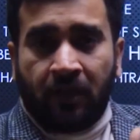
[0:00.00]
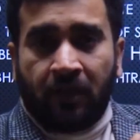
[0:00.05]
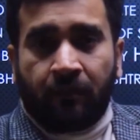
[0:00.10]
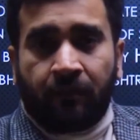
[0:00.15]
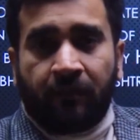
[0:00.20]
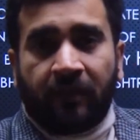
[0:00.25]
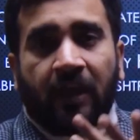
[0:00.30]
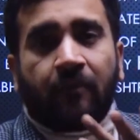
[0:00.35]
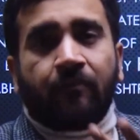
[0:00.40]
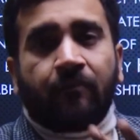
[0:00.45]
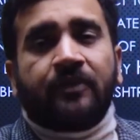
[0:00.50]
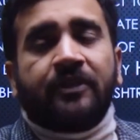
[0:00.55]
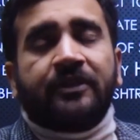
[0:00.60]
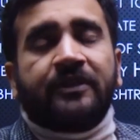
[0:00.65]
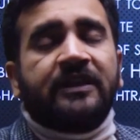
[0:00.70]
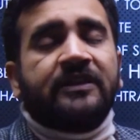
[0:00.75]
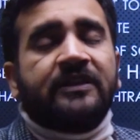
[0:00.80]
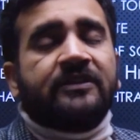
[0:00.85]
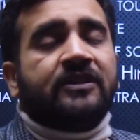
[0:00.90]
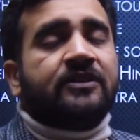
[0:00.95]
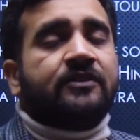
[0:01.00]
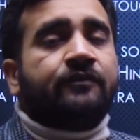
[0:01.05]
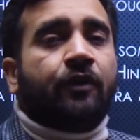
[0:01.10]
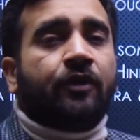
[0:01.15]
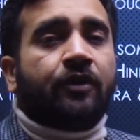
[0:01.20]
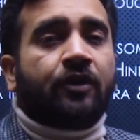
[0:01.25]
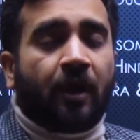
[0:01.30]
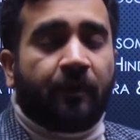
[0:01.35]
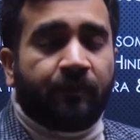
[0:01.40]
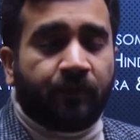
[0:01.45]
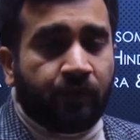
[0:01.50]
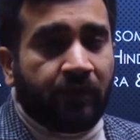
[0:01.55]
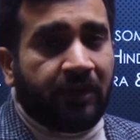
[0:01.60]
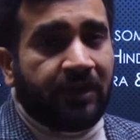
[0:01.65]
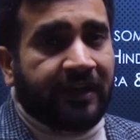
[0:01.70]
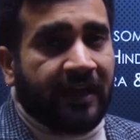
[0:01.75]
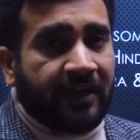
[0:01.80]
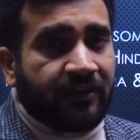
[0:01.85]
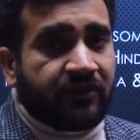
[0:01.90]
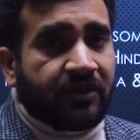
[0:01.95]
become the reasons for communal
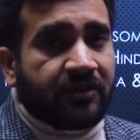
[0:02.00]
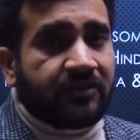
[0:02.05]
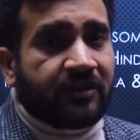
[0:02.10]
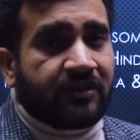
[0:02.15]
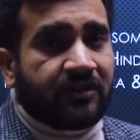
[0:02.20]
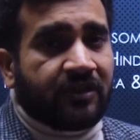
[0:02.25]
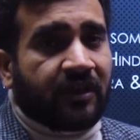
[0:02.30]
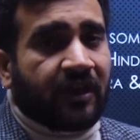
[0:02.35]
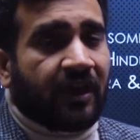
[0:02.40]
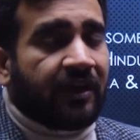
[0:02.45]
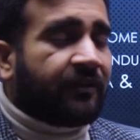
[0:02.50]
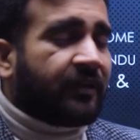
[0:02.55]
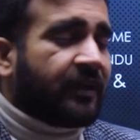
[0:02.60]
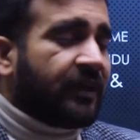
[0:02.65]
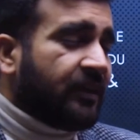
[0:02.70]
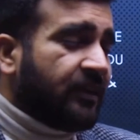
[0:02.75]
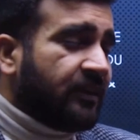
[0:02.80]
tensions in the country,